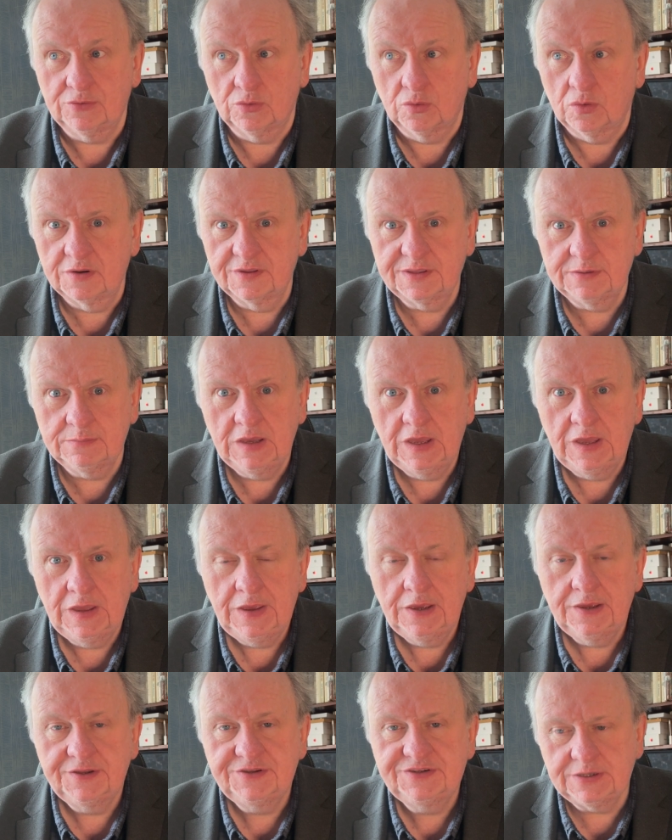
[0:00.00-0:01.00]
all of them,
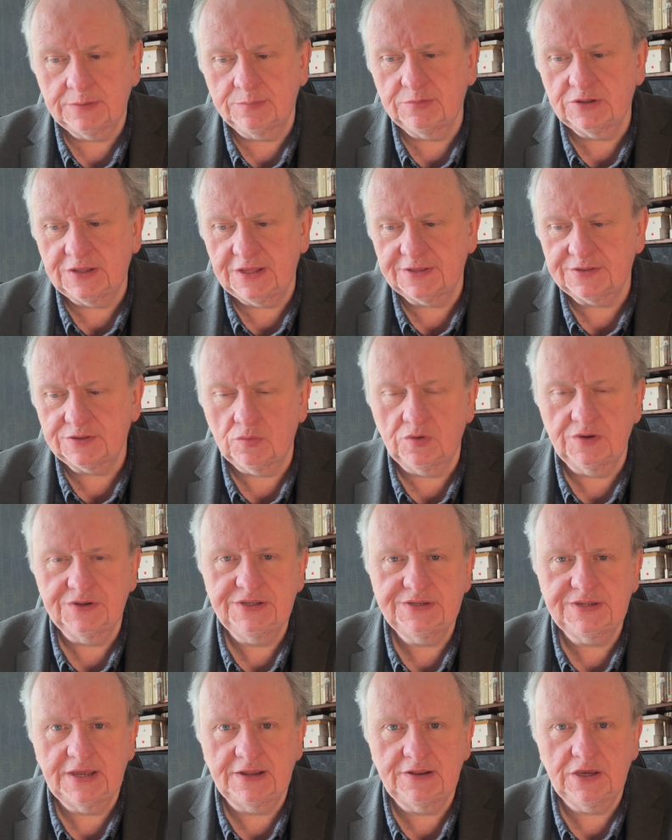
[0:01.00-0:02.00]
double-click the one
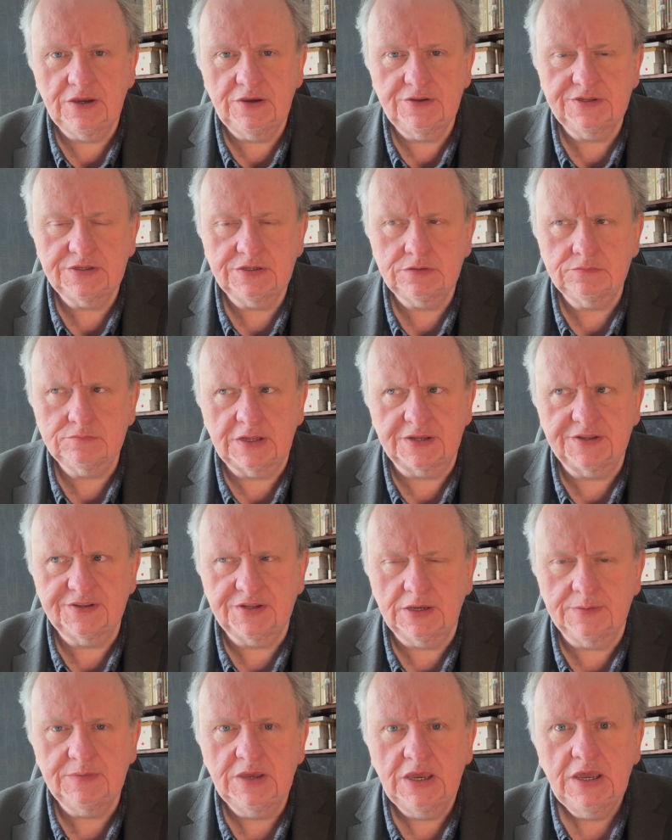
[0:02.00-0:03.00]
you download at a
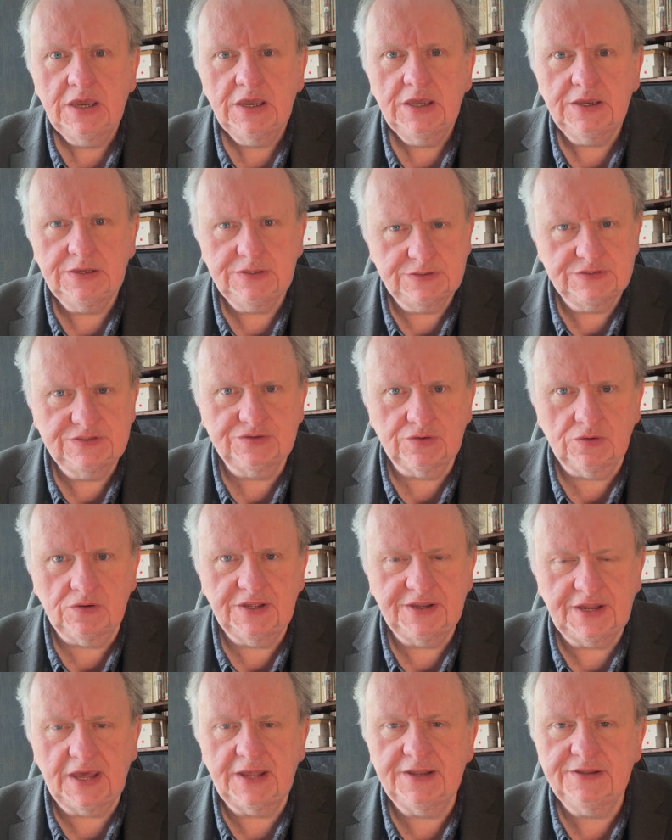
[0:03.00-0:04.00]
time, install
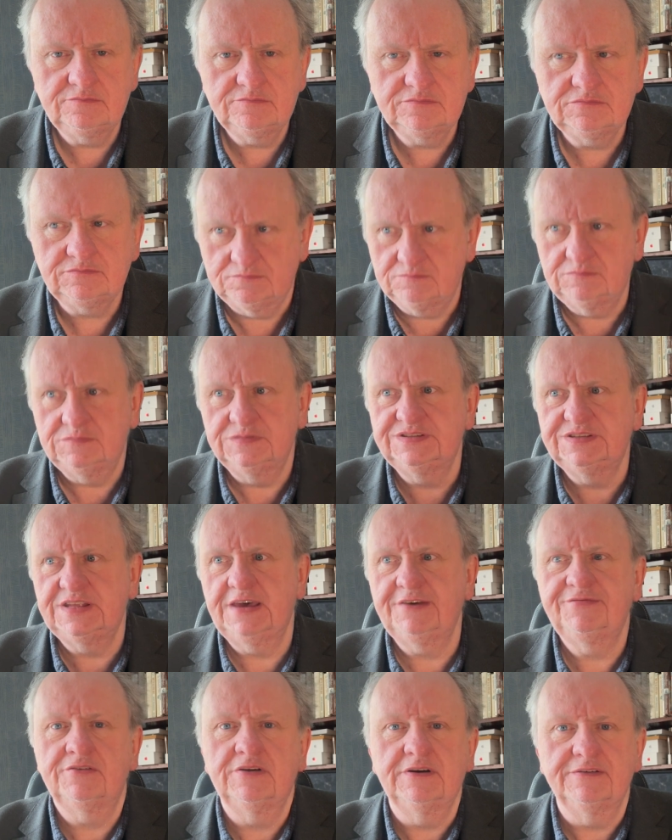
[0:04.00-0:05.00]
it, and it's
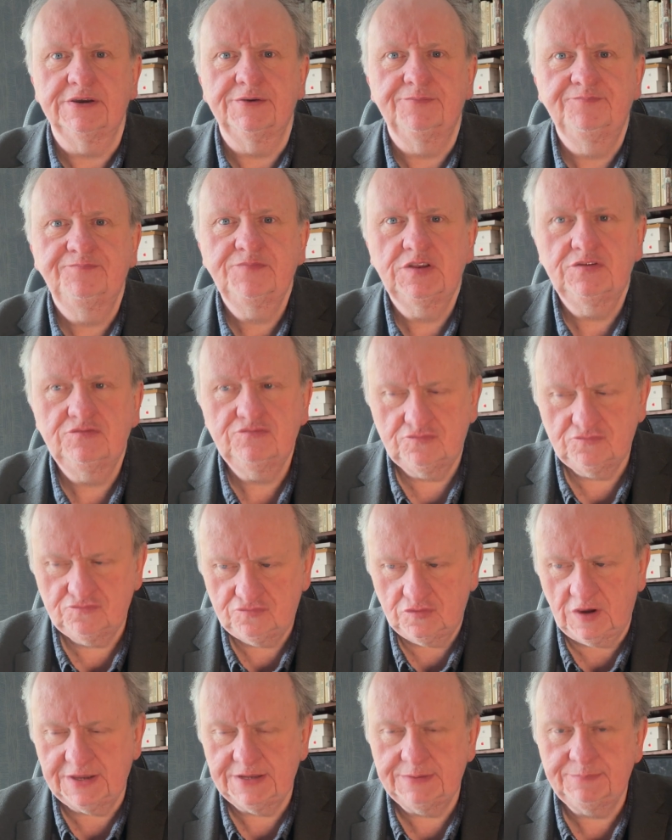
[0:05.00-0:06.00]
there forever,
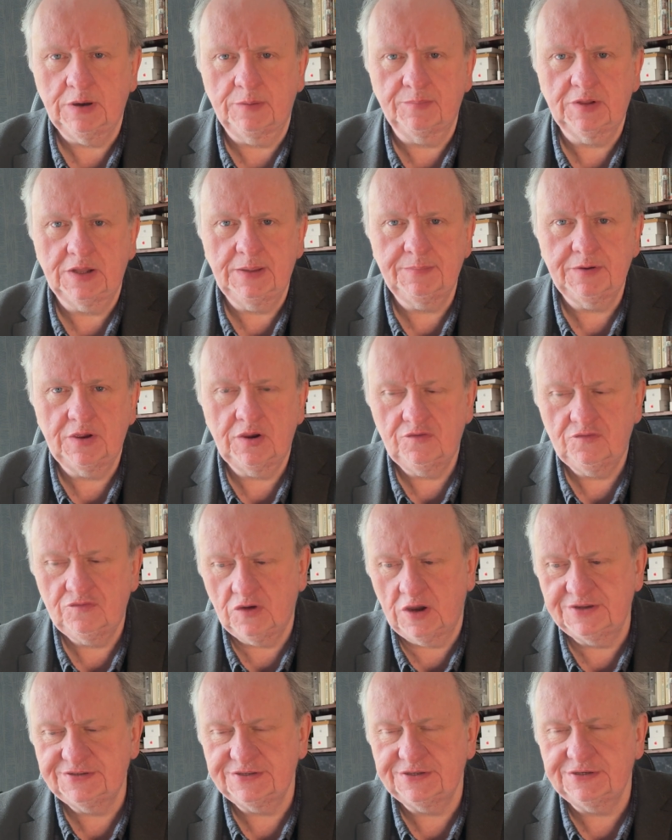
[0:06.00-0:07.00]
right in PopClip,
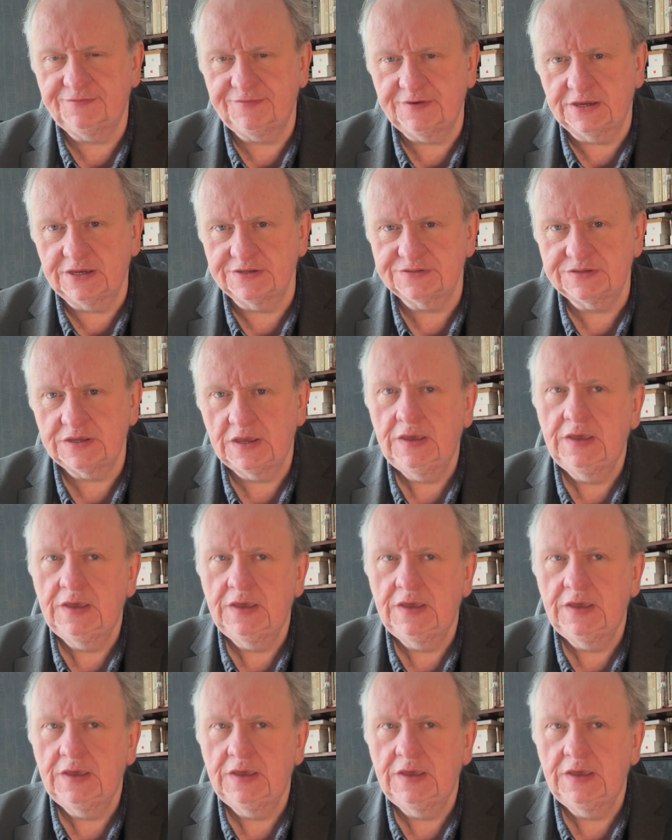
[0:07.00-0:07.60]
right at your fingers.